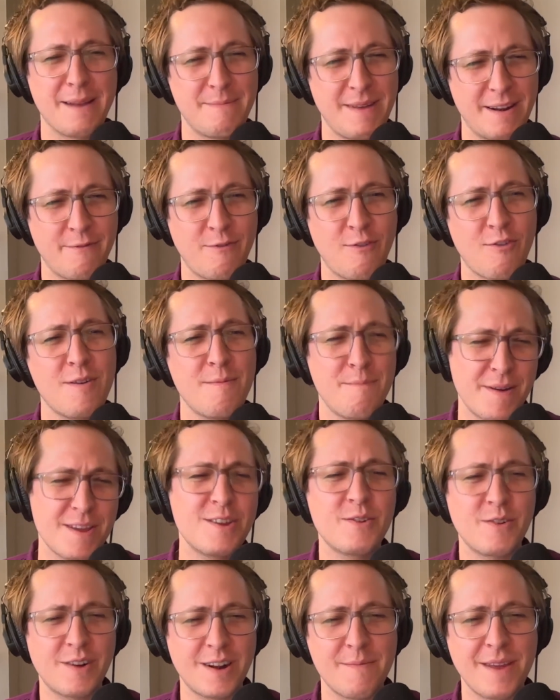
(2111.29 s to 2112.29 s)
bad metaphor, but
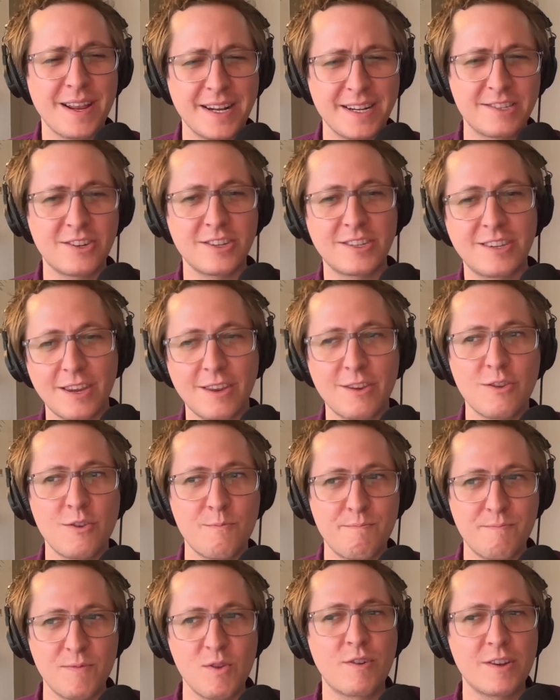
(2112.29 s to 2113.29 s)
you know what I mean. It's just like
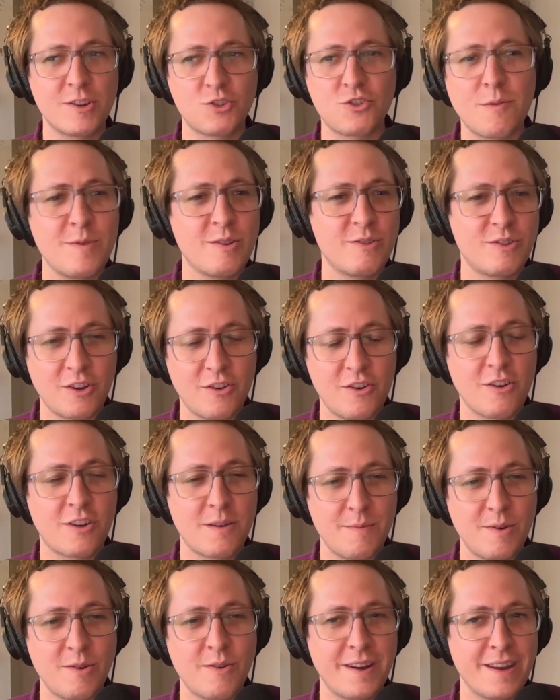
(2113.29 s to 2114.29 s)
you contribute to your
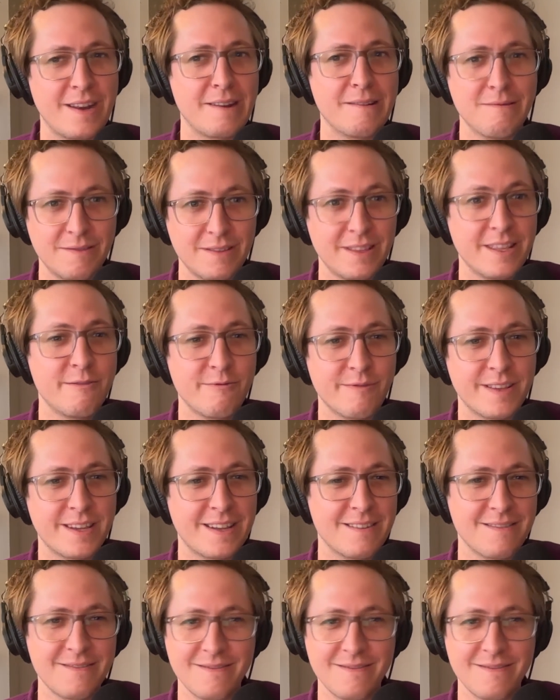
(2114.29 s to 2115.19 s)
community, literally.